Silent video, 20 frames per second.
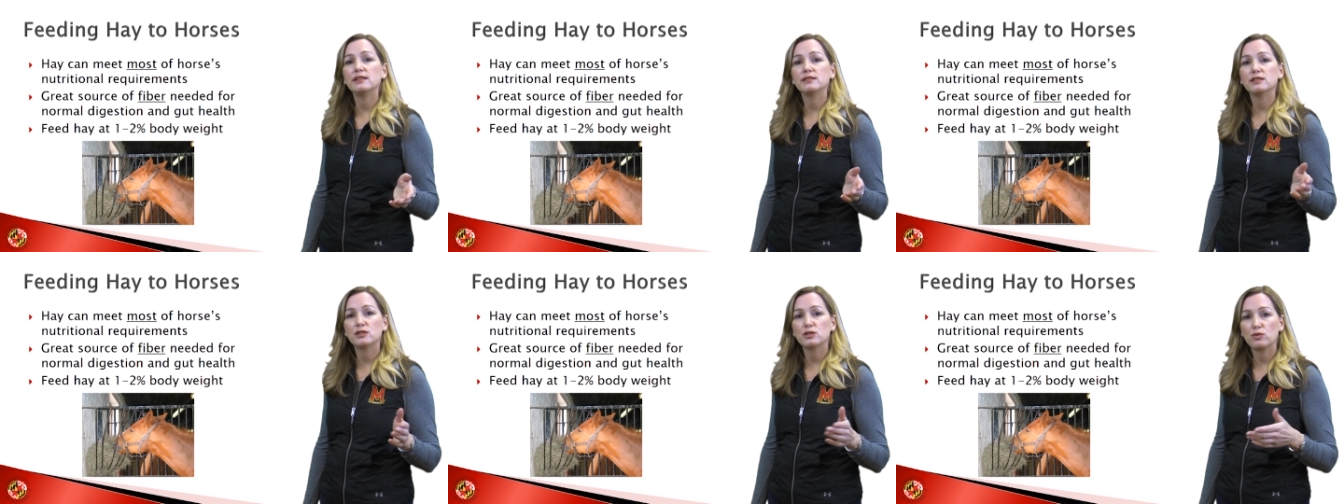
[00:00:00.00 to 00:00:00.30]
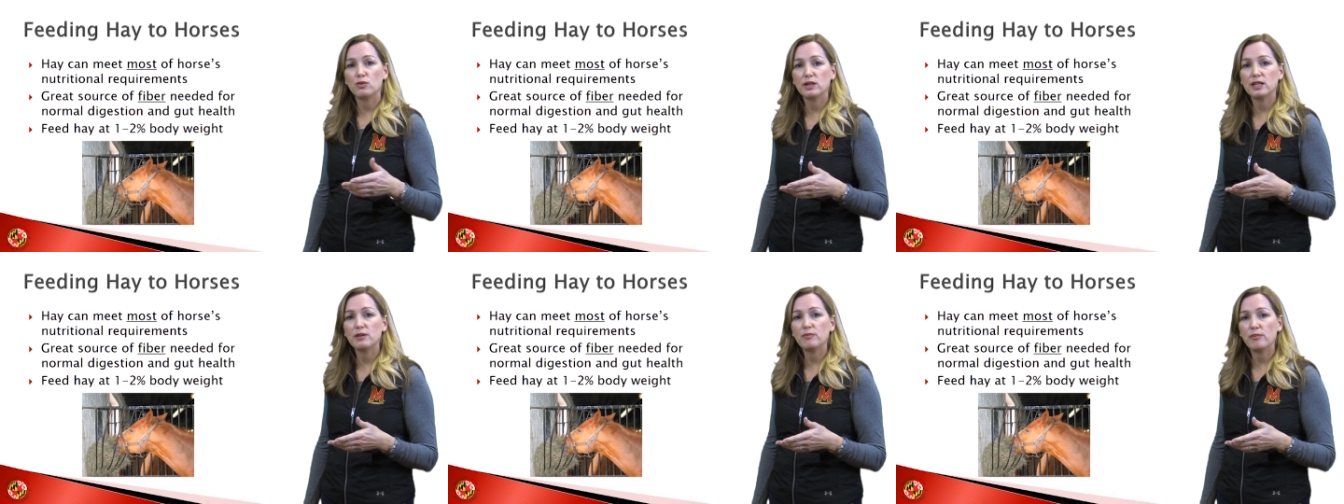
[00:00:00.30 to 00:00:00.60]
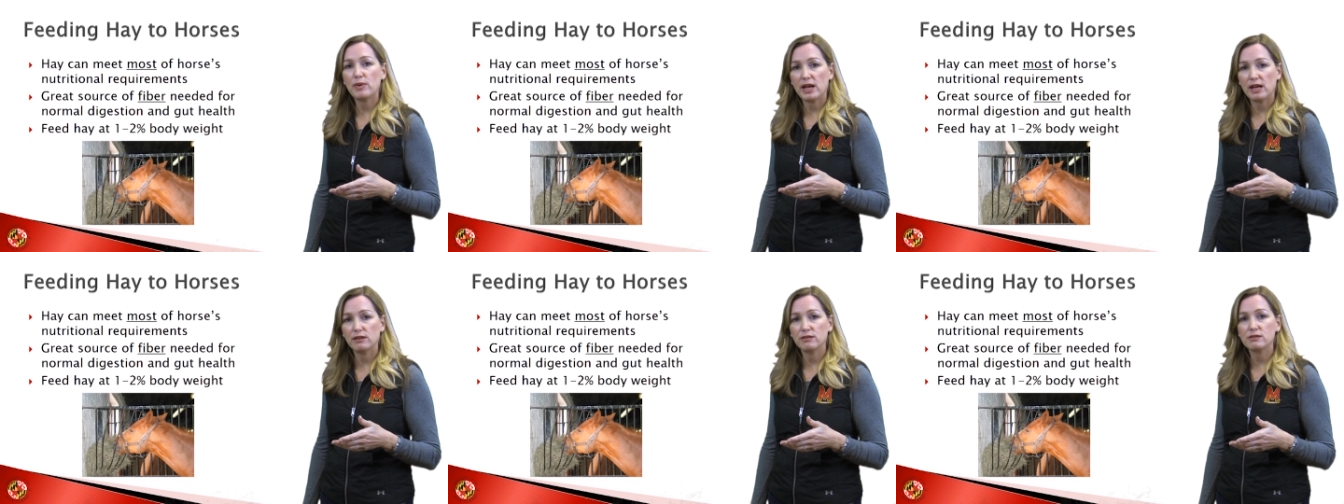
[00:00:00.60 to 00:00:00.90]
to 20
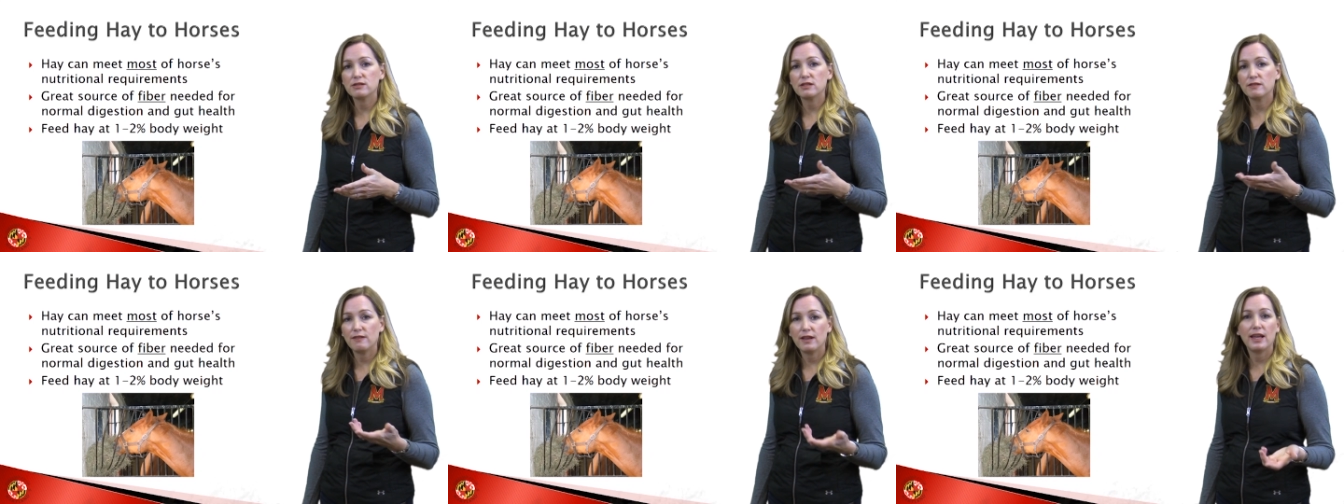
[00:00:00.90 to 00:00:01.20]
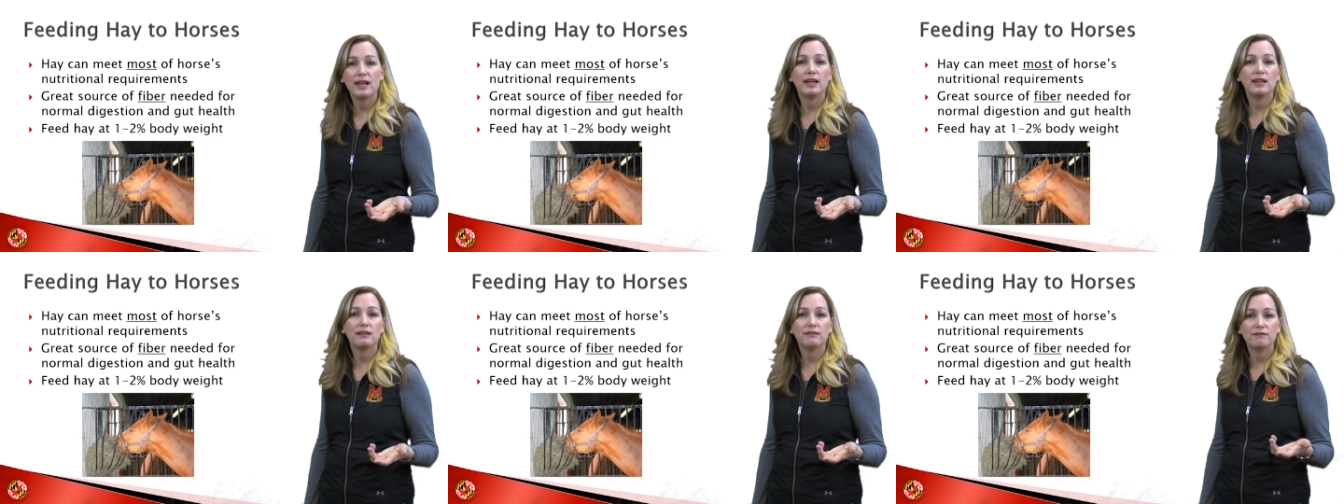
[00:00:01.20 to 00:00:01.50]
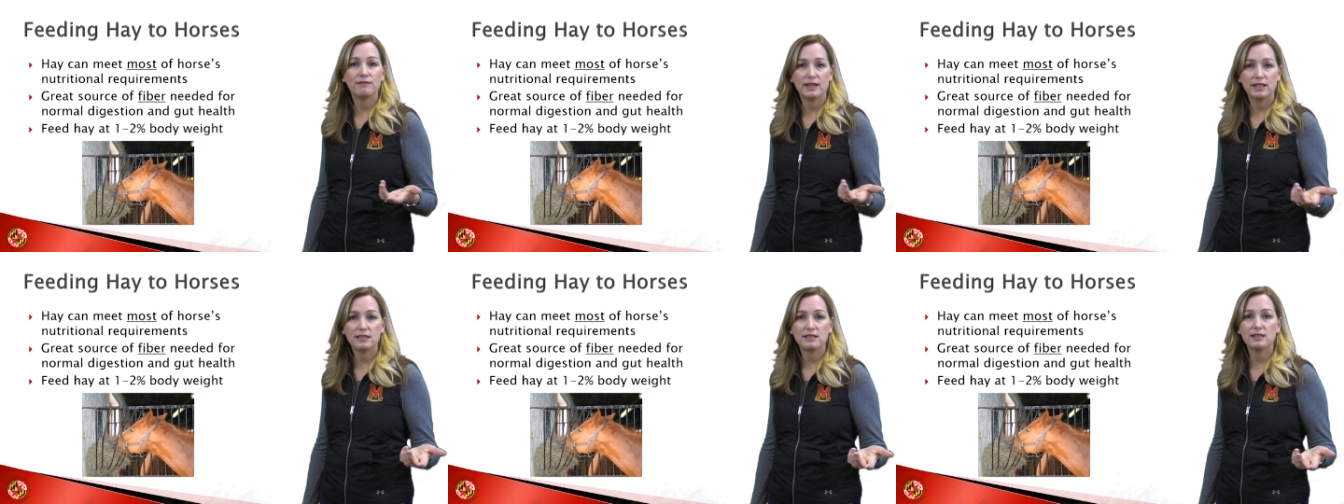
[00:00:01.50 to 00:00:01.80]
pounds of hay
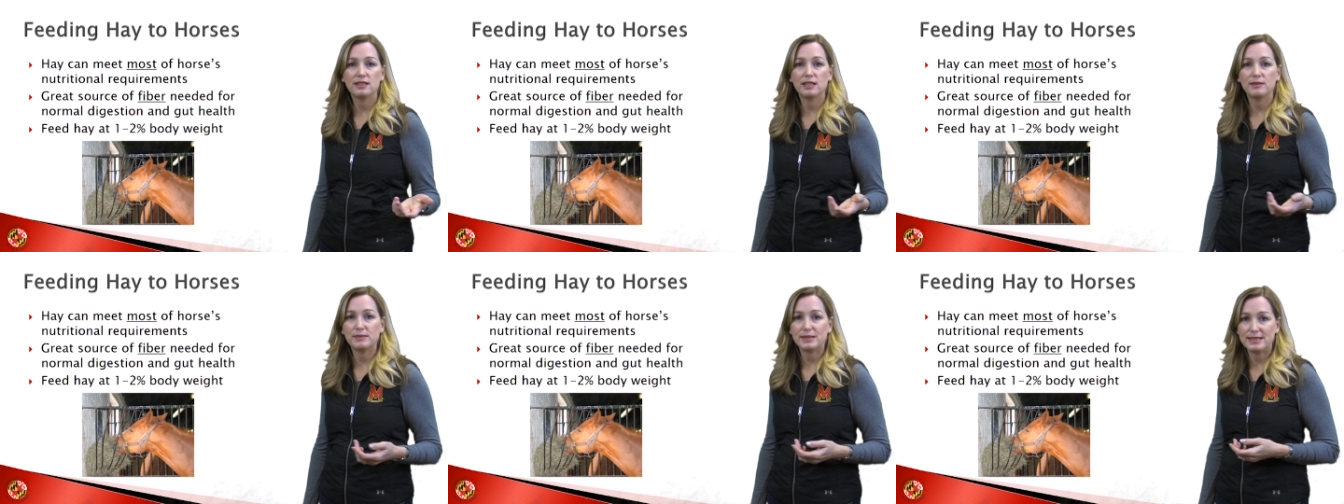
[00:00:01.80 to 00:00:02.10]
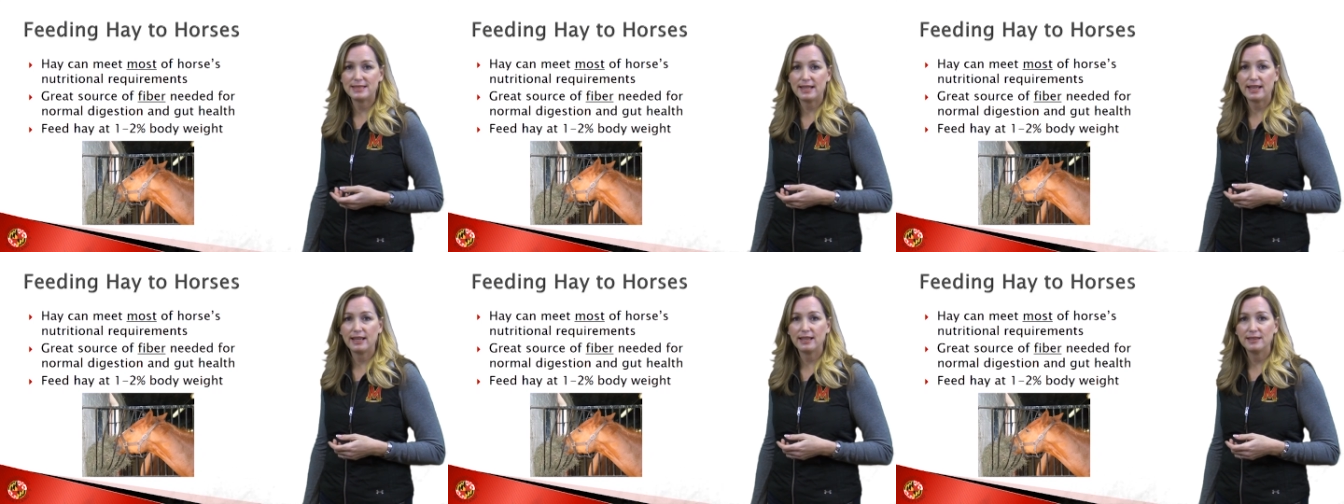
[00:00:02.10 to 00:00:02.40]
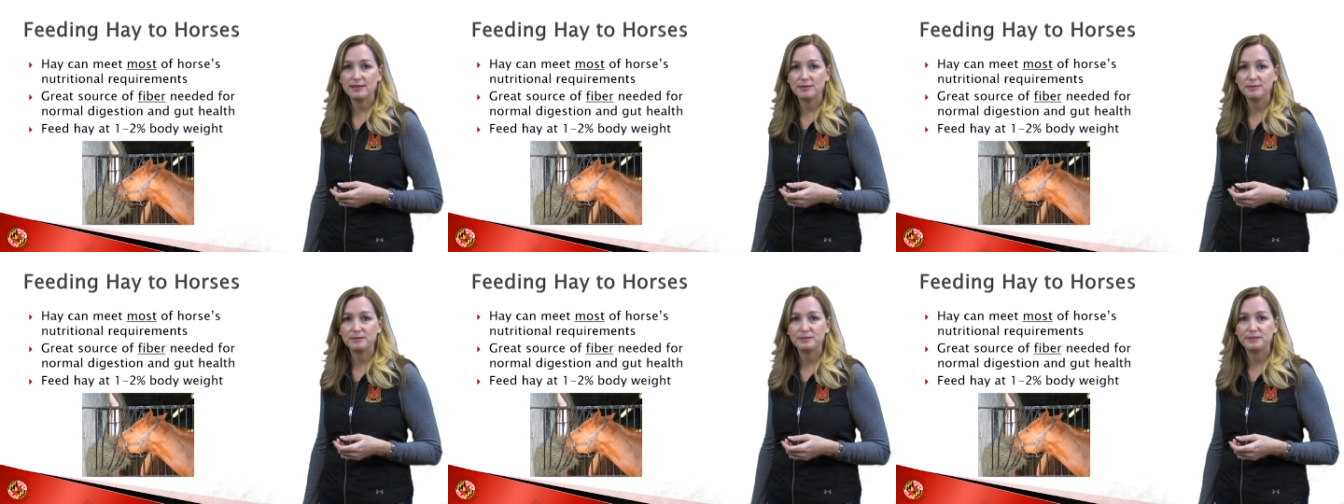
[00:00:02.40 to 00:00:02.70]
fed to them a
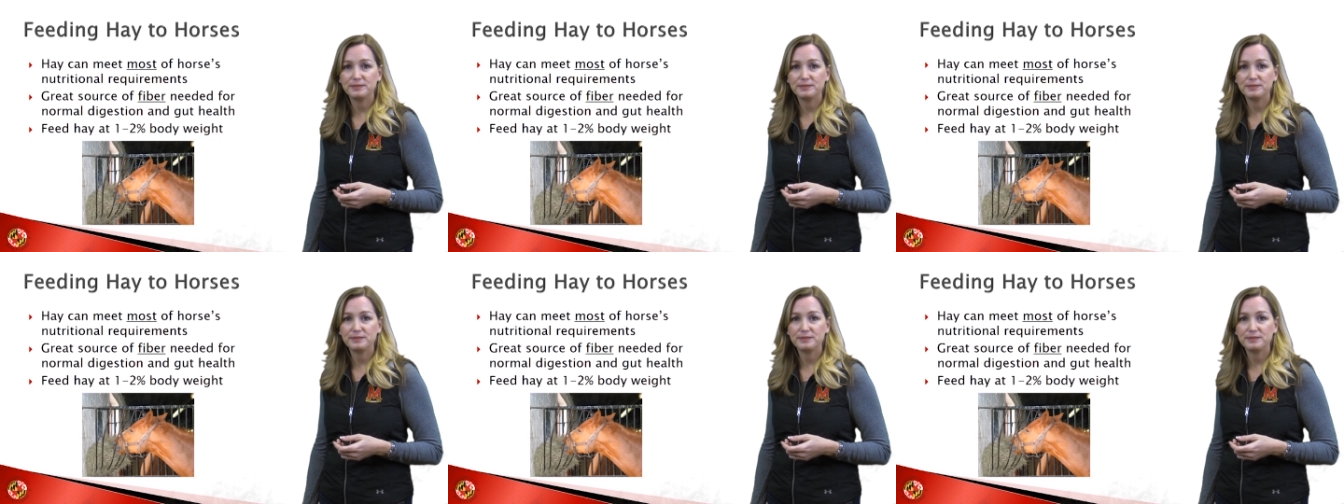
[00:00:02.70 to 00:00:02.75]
day.